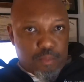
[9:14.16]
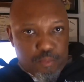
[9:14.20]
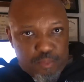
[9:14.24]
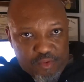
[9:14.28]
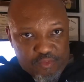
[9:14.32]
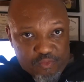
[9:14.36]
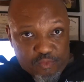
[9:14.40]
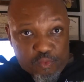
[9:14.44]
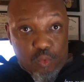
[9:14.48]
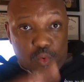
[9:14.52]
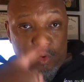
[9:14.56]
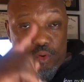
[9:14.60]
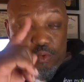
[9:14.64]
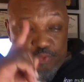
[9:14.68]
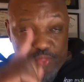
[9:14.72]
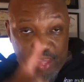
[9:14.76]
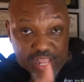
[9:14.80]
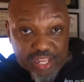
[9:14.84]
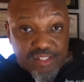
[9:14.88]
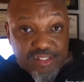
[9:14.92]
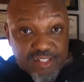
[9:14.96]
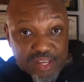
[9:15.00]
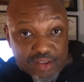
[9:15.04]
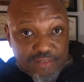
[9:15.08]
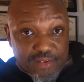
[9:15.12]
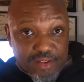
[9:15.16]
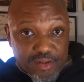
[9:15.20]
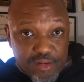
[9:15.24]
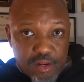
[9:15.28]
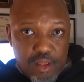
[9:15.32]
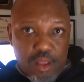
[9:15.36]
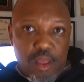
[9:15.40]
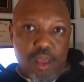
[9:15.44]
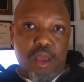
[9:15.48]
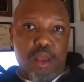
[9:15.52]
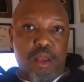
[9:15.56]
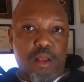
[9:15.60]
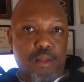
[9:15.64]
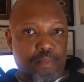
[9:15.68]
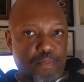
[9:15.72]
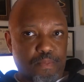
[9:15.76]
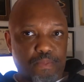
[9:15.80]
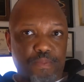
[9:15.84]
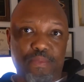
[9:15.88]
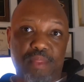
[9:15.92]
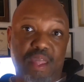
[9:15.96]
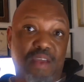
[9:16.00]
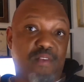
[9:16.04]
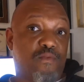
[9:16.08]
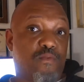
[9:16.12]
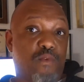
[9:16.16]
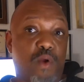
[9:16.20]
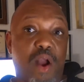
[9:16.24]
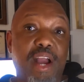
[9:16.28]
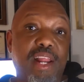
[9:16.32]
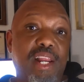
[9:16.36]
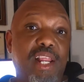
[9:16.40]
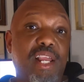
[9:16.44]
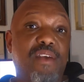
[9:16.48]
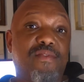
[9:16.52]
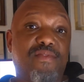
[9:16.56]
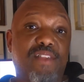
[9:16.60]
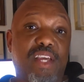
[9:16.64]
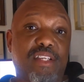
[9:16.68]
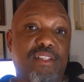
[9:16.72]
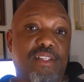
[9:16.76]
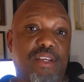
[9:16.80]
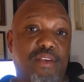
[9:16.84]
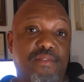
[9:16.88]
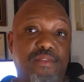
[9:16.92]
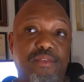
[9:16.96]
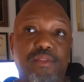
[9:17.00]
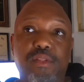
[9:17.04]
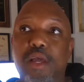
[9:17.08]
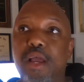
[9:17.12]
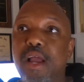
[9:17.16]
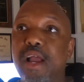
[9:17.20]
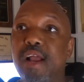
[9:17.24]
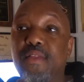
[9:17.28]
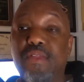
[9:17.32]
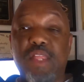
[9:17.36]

before Thanksgiving, that Friday of Thanksgiving,